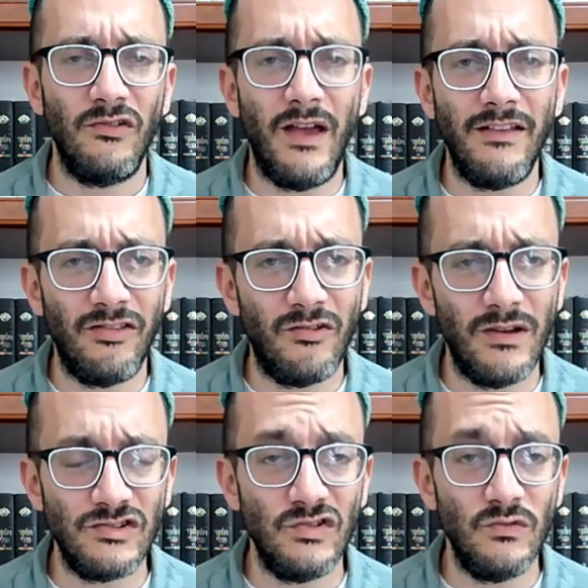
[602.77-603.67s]
So I asked the
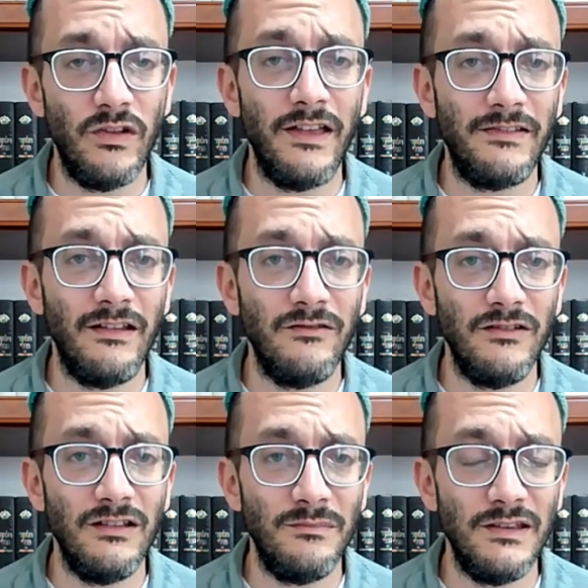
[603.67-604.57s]
question, will
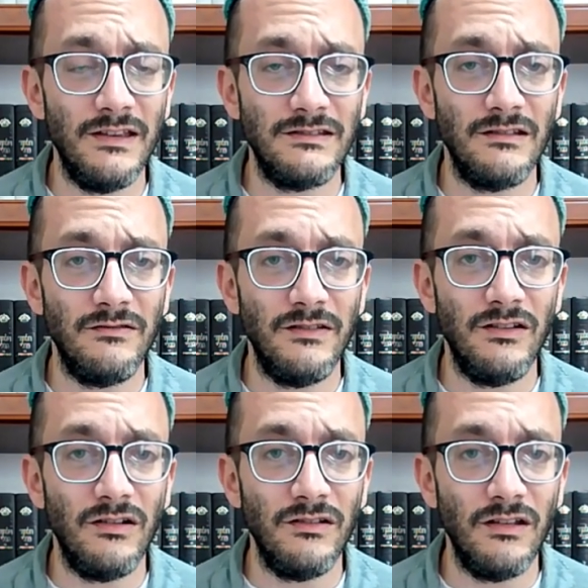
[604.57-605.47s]
SLV and
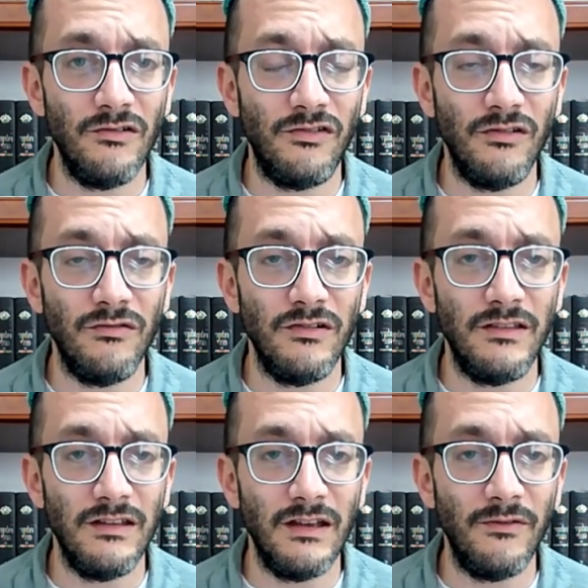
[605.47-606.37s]
PSLV and all the other silver
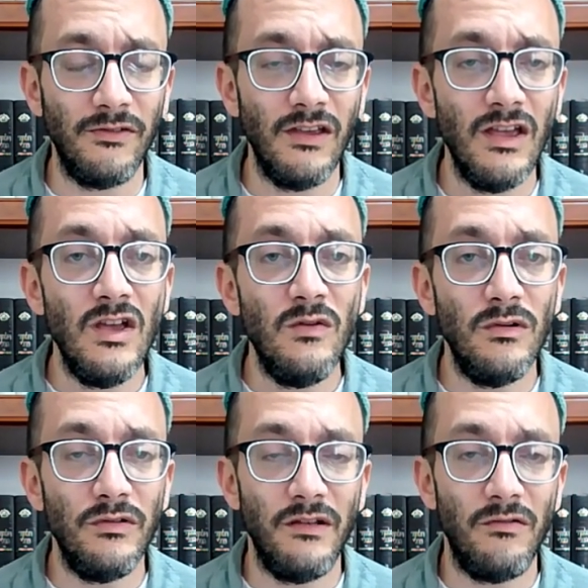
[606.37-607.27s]
ETFs,
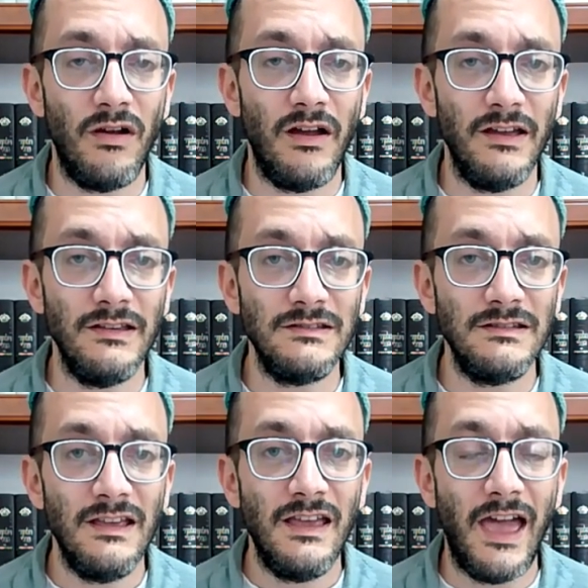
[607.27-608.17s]
will they
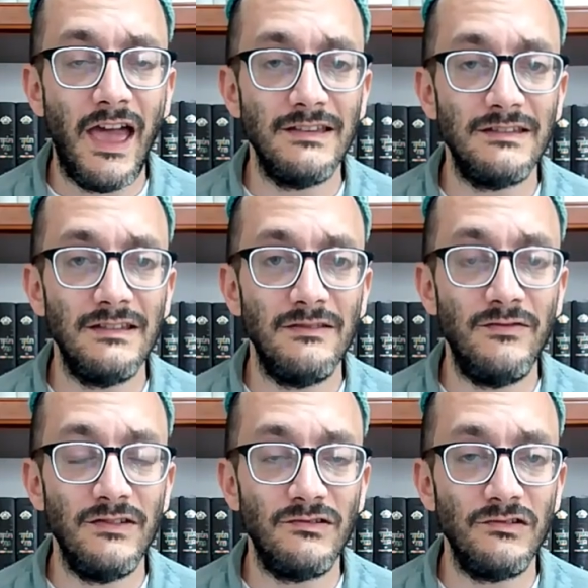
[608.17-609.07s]
rise as
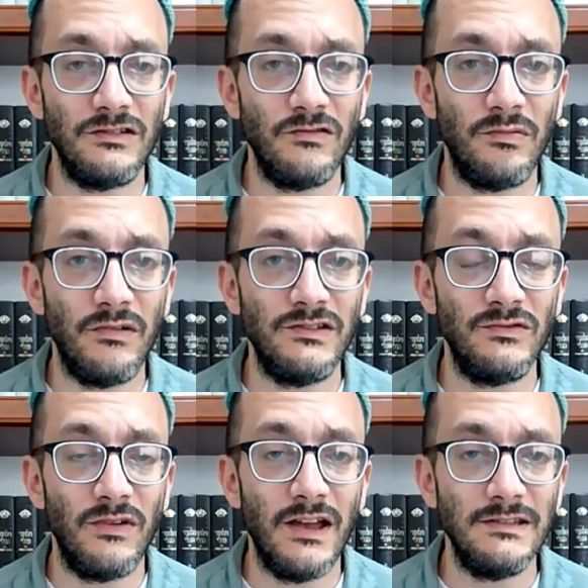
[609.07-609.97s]
physical silver
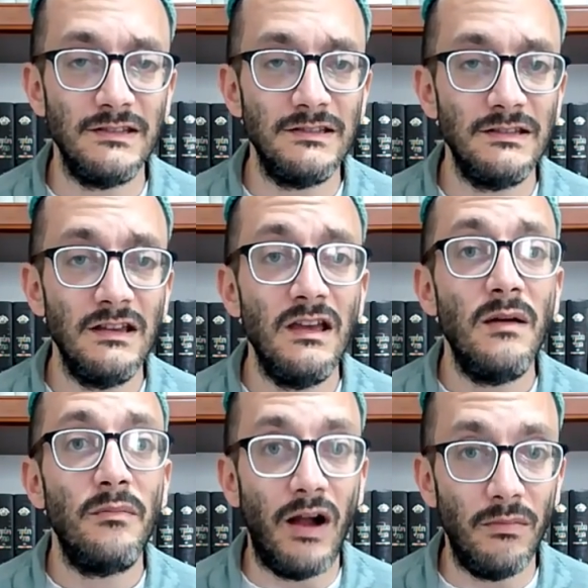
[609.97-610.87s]
price rises?
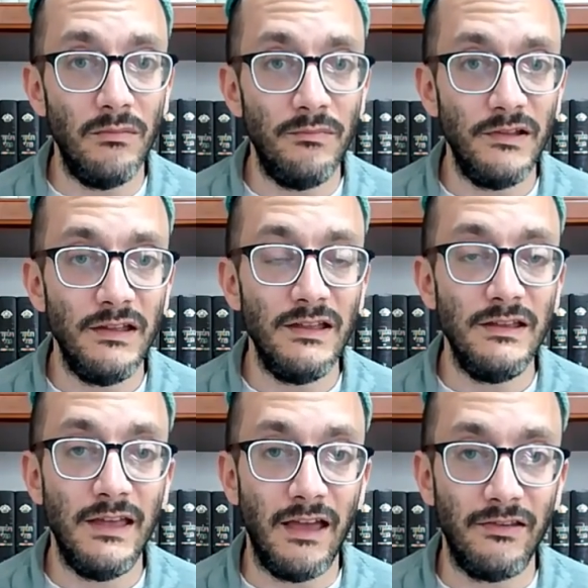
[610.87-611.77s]
Probably
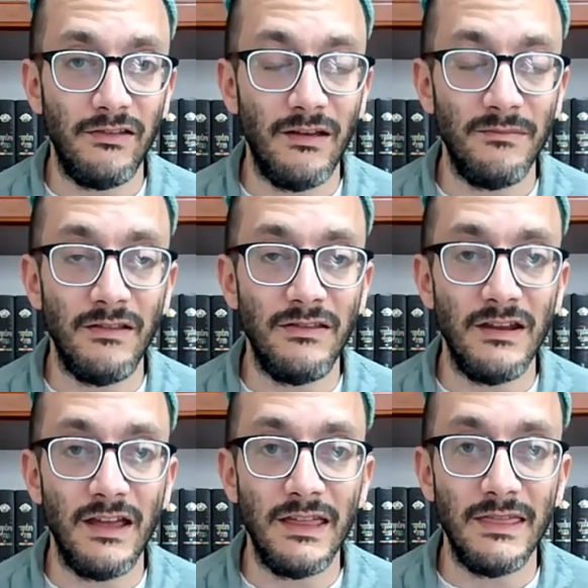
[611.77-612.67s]
yes, I'm not
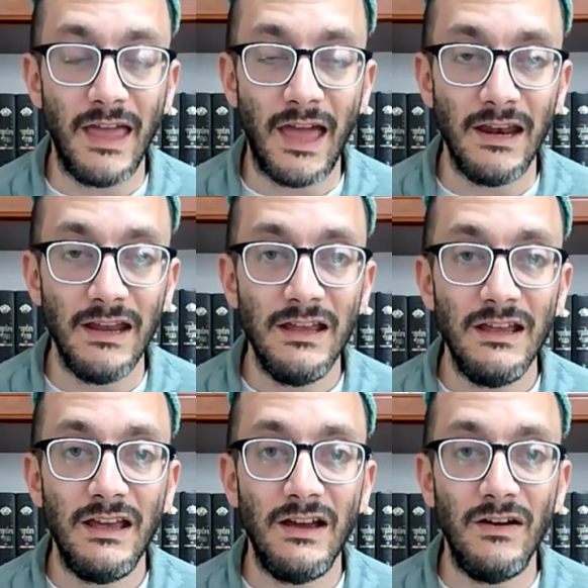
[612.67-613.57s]
denying that.
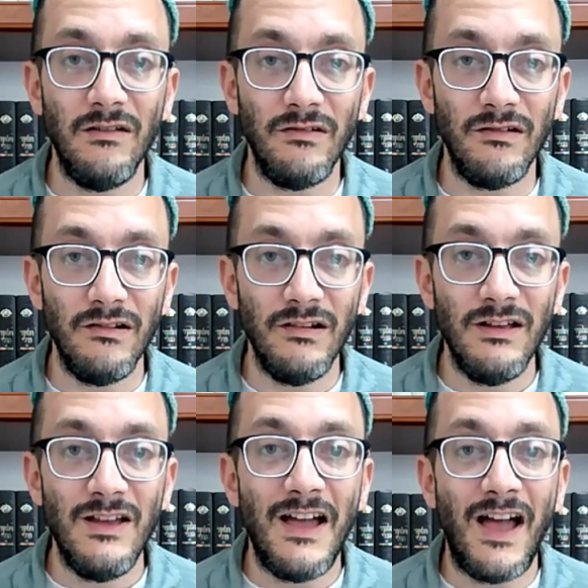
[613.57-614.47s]
However,
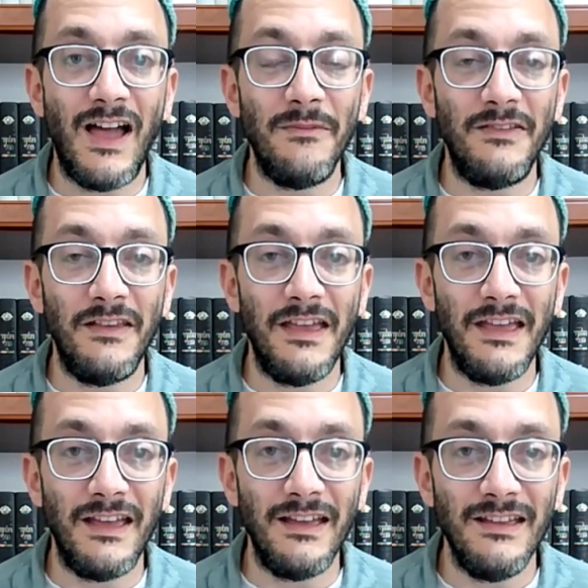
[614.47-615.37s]
I'm
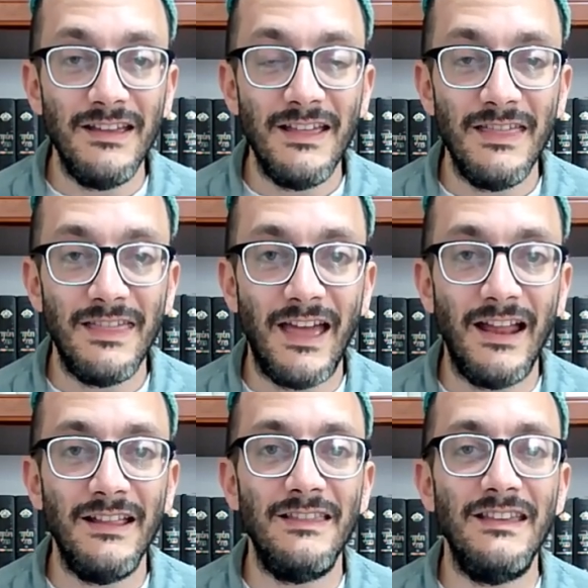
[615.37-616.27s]
saying
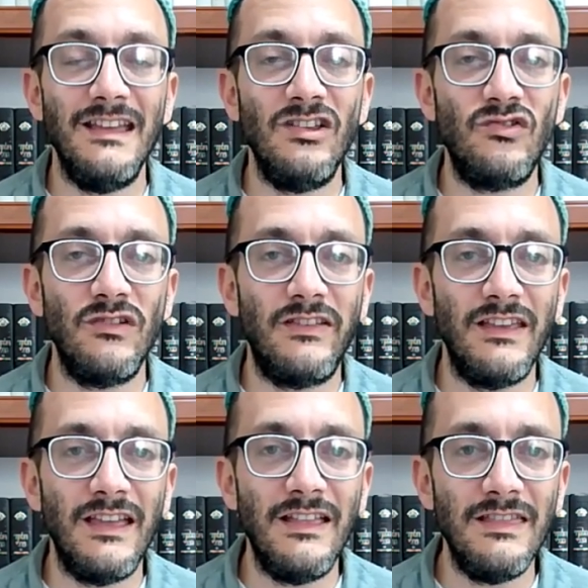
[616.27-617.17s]
that the
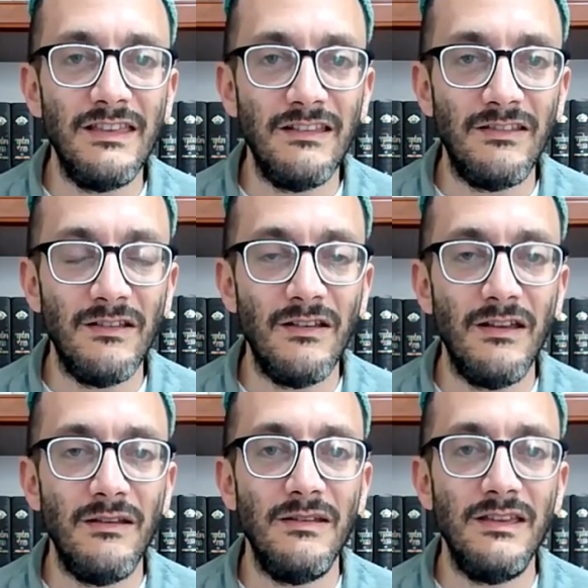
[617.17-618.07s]
interest in these
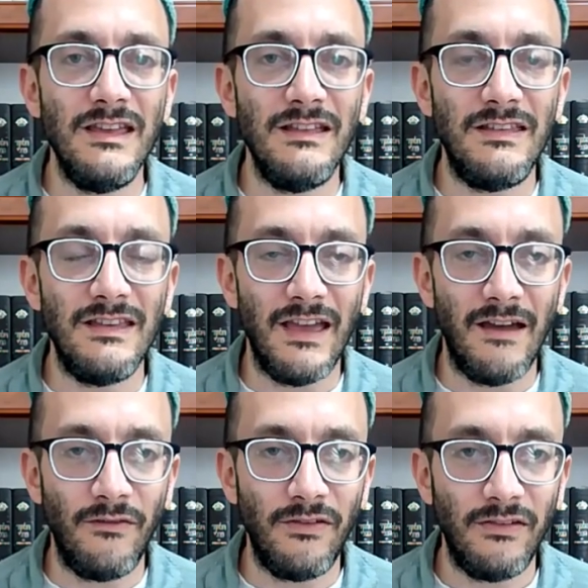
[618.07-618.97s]

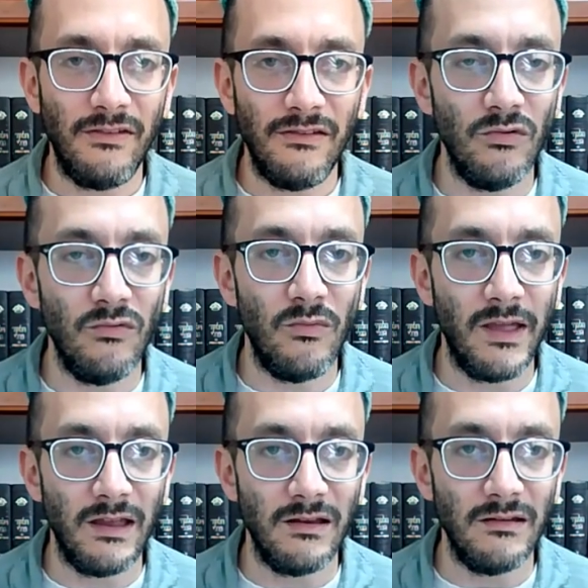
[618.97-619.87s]
ETFs will
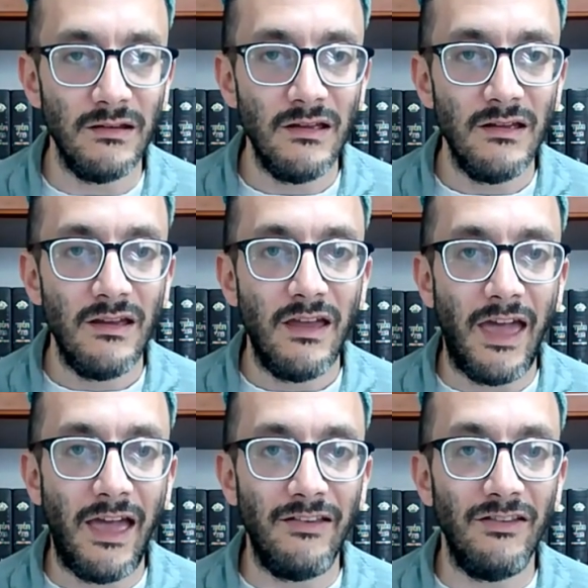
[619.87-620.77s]
wane
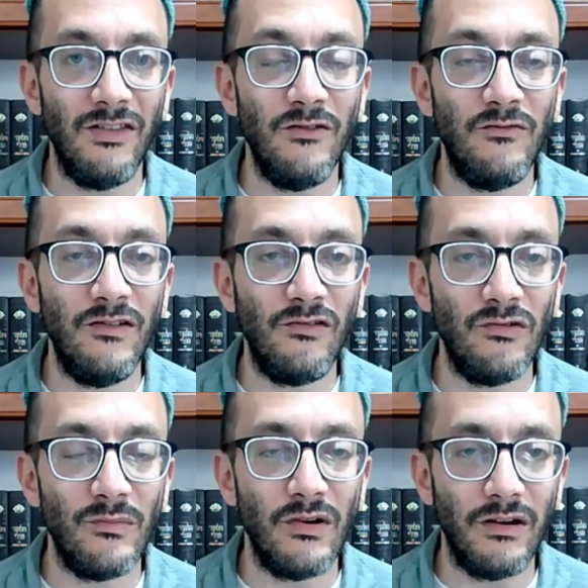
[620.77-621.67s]
as the
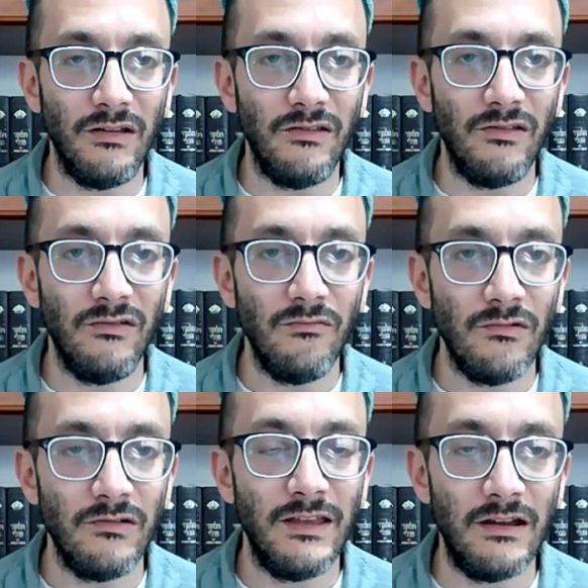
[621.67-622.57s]
physical markets
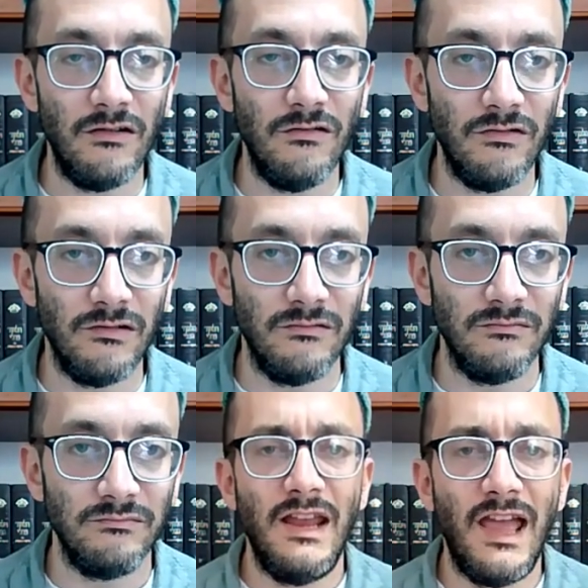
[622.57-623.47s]
will take over.
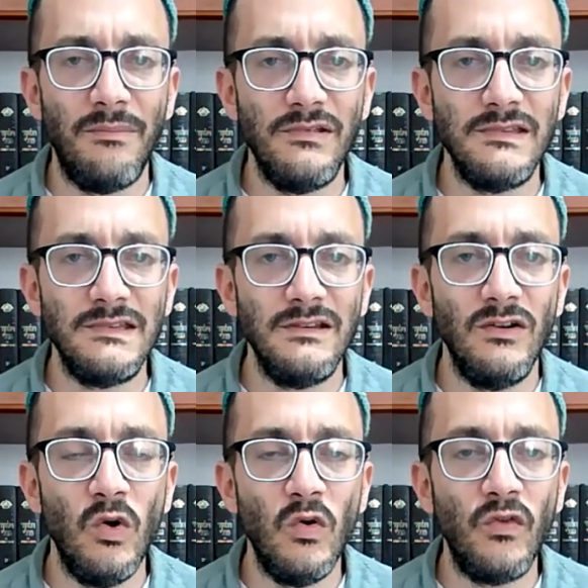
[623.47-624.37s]
It happens
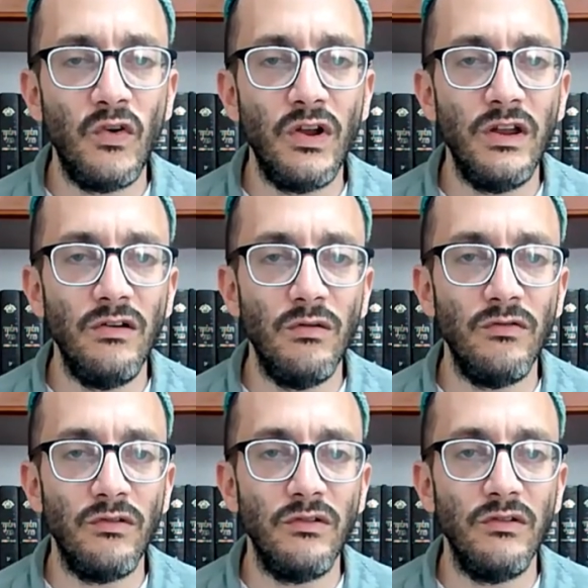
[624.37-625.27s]
over and
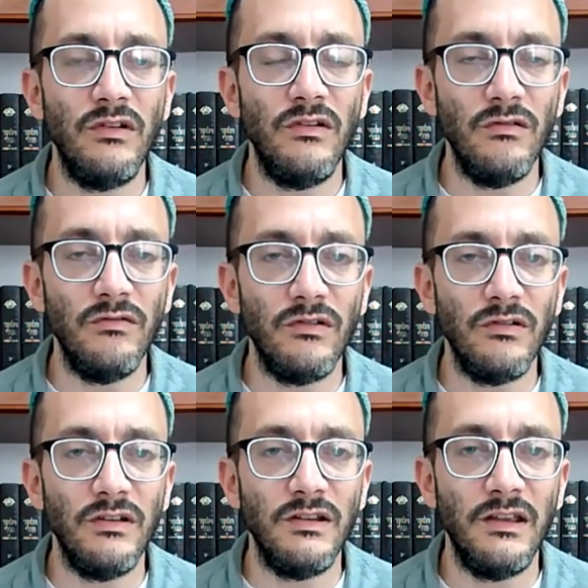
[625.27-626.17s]
over and
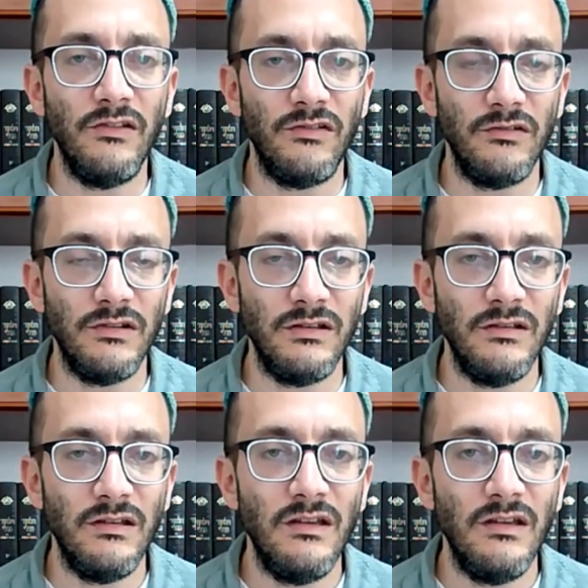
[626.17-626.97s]
over in history.